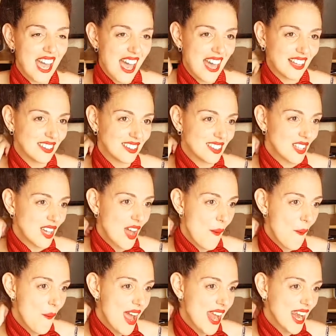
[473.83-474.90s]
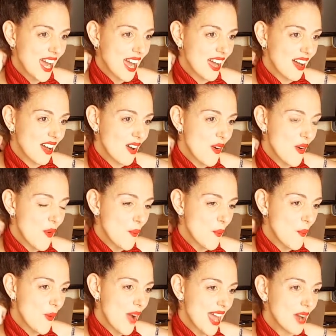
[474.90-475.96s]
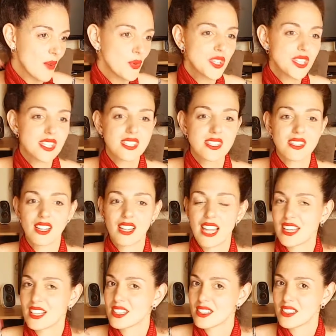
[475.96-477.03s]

and when I was like